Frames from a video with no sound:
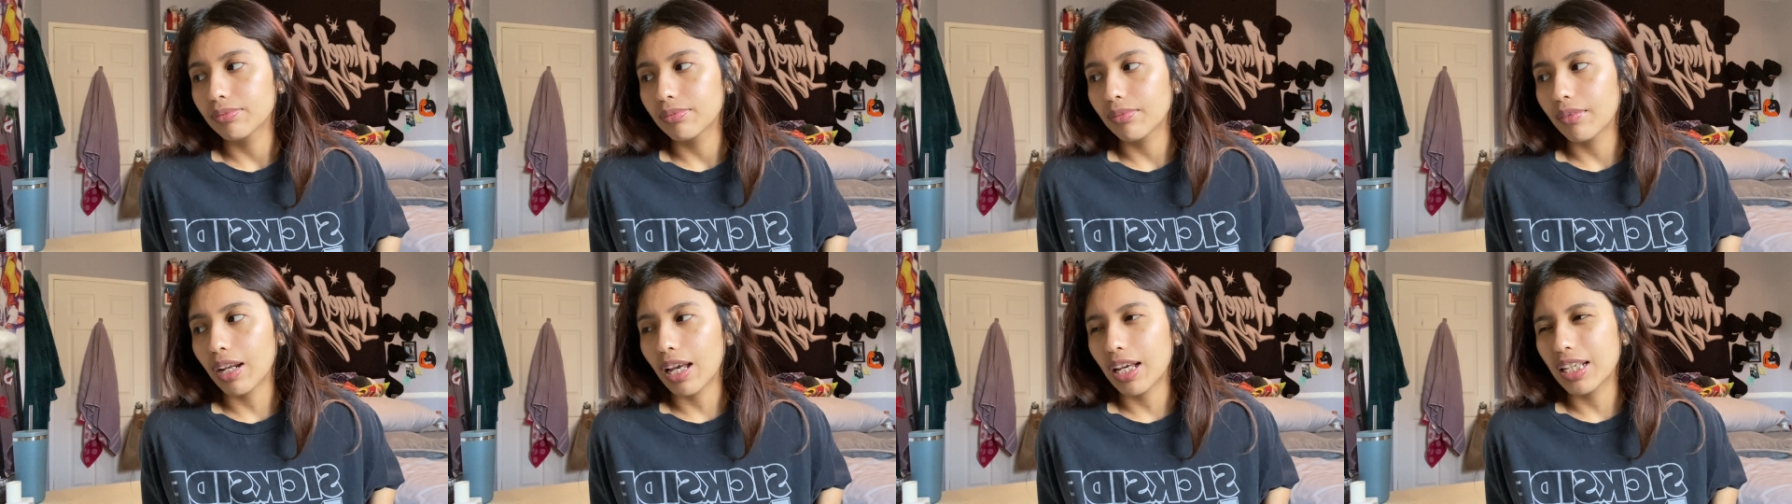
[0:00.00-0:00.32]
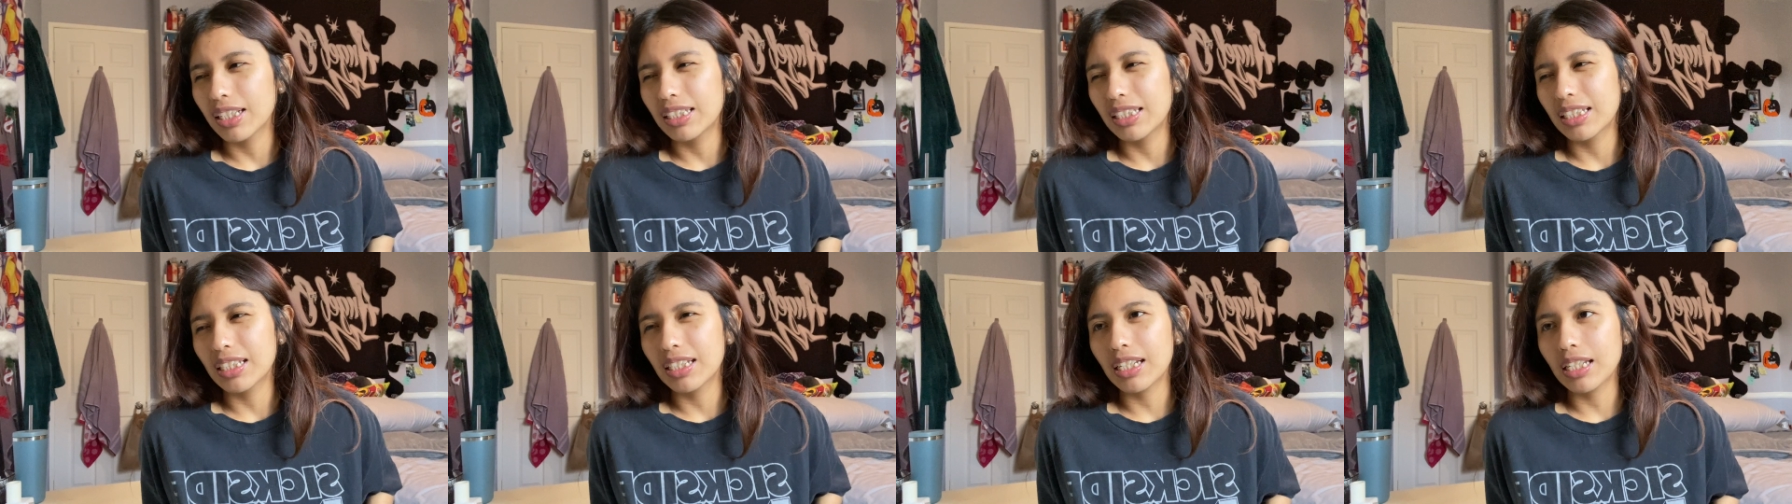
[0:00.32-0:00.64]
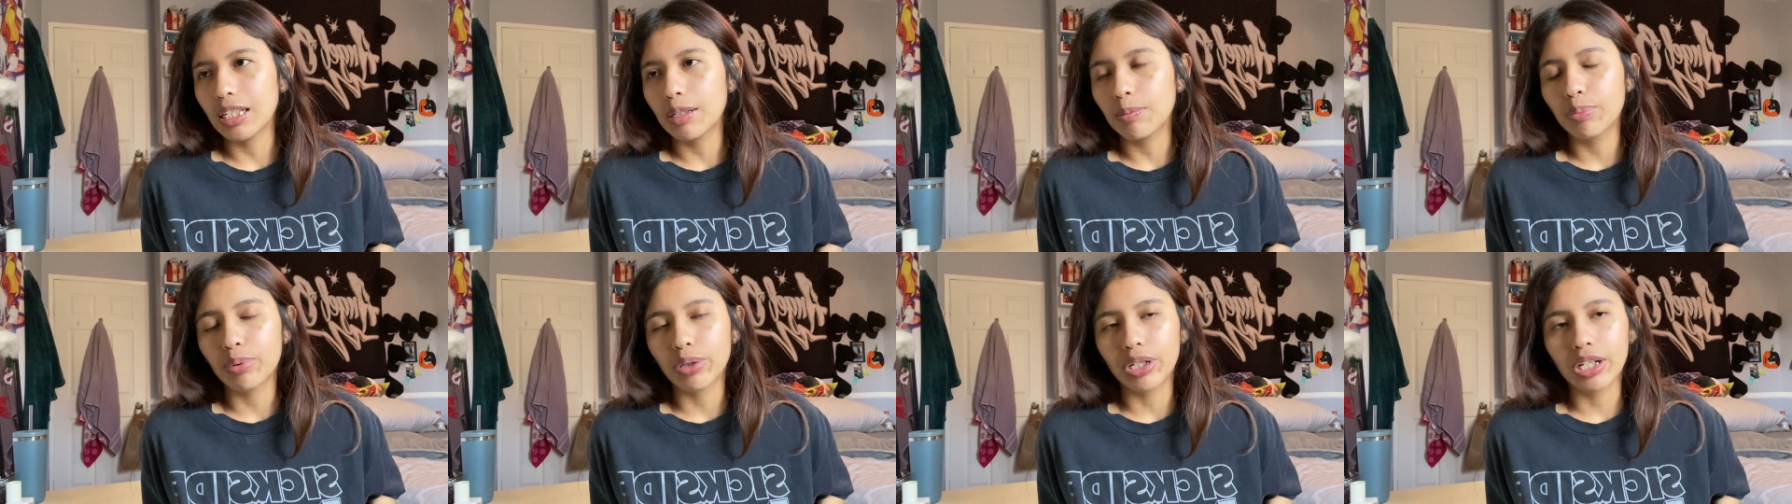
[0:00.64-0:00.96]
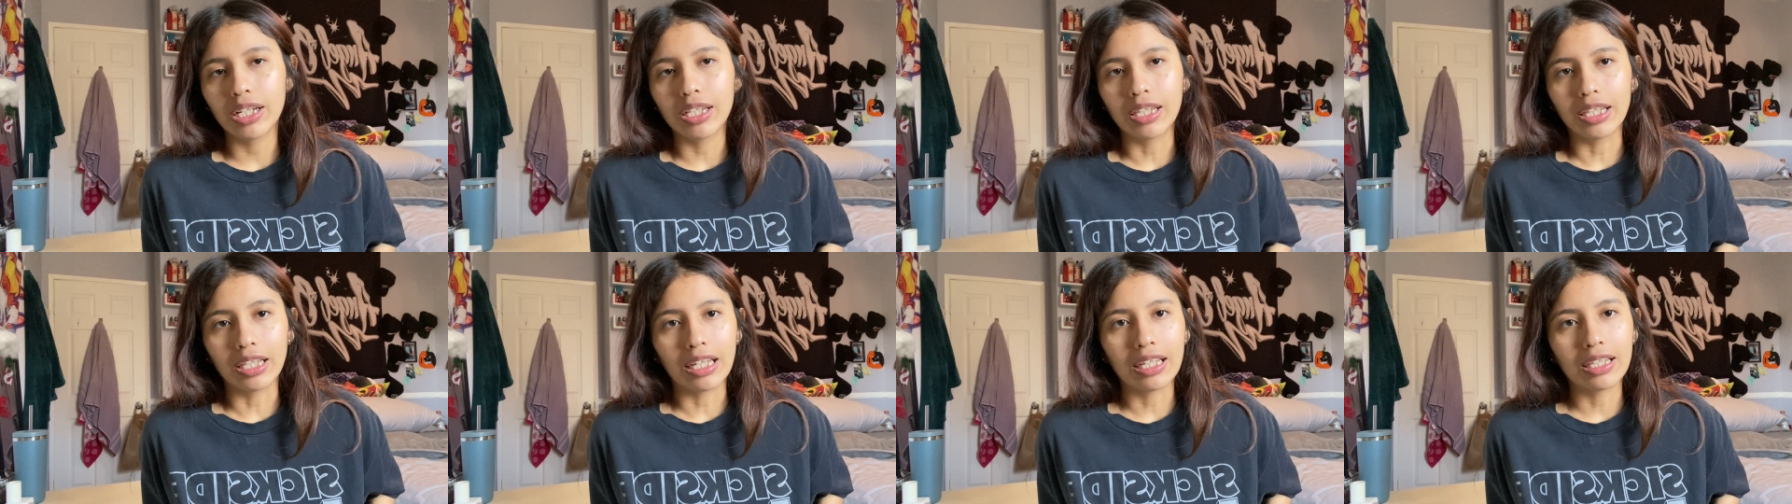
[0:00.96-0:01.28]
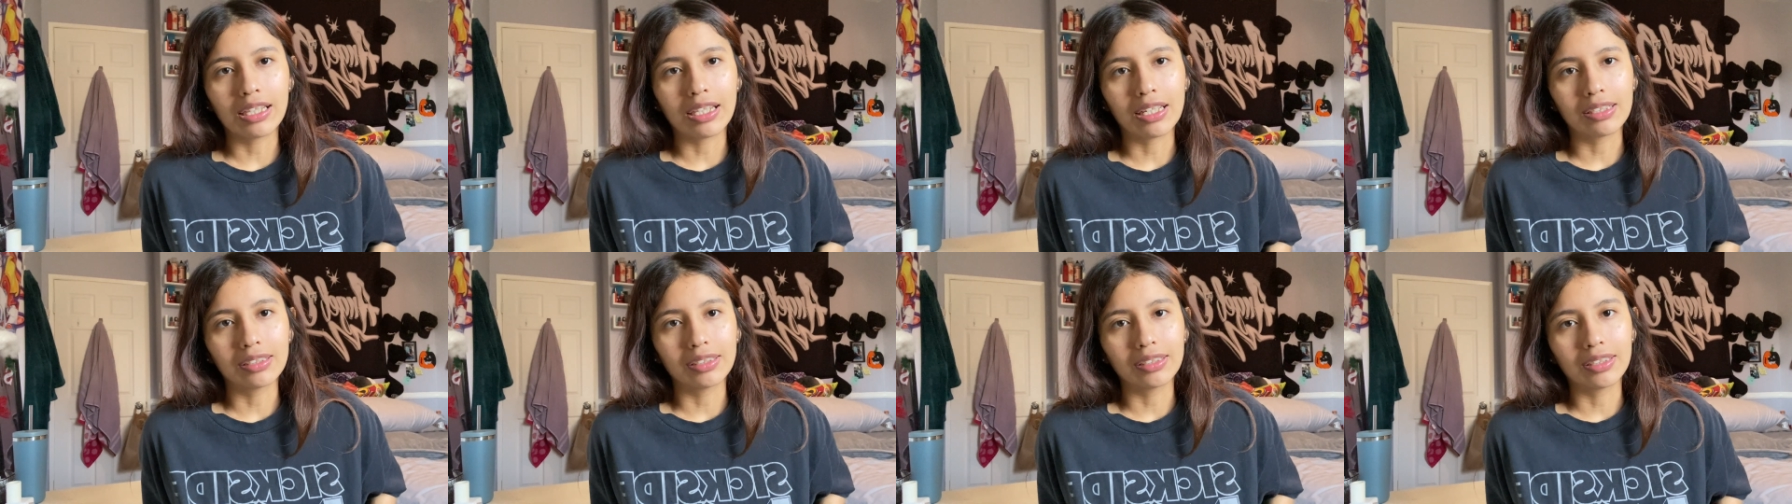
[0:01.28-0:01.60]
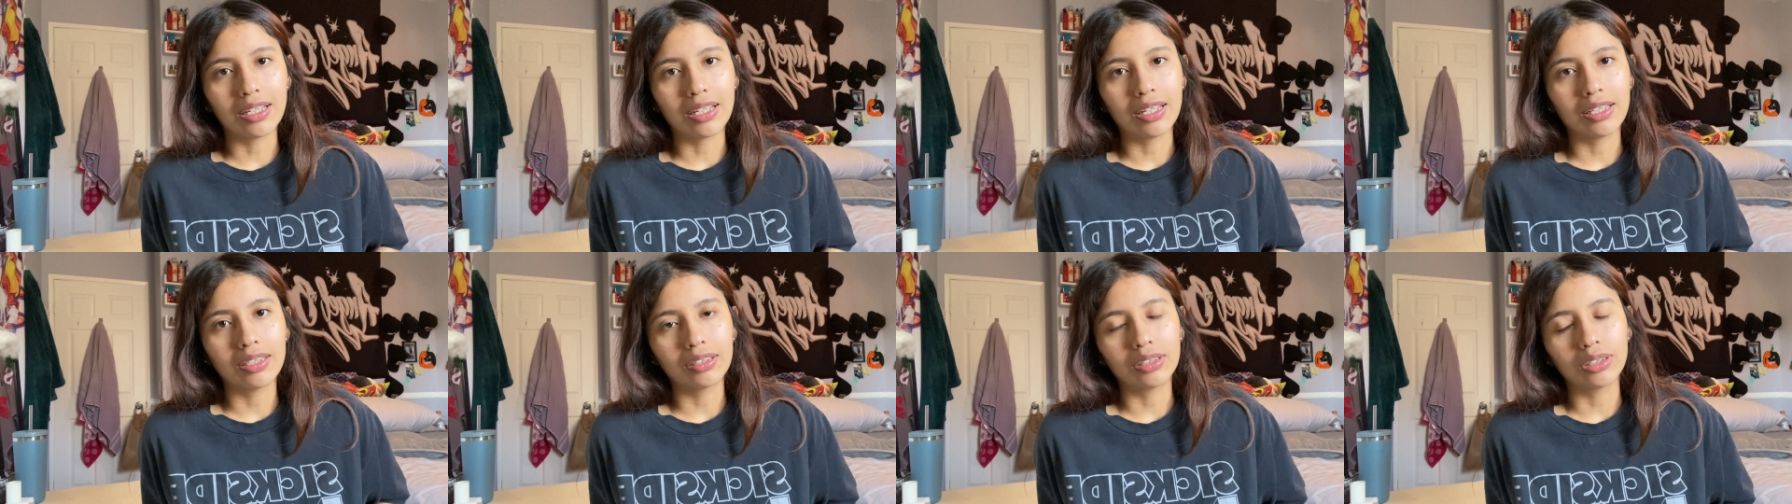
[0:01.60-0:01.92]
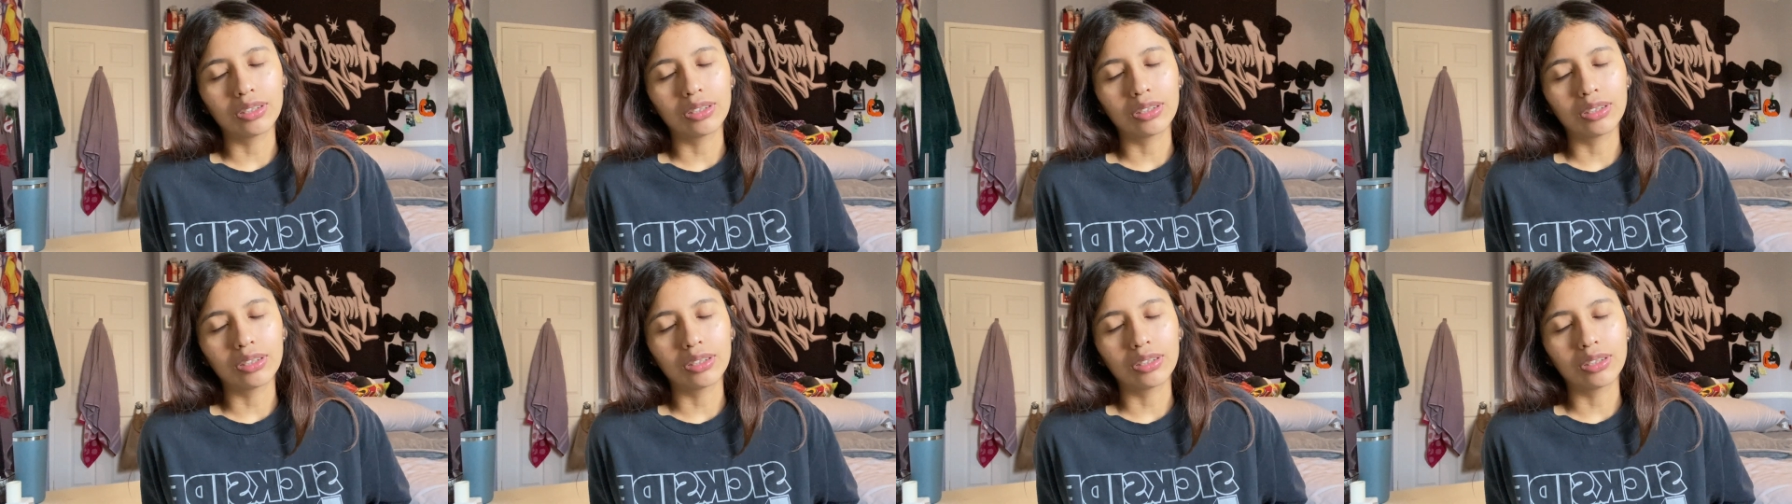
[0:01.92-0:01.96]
I did eat pretty late last night,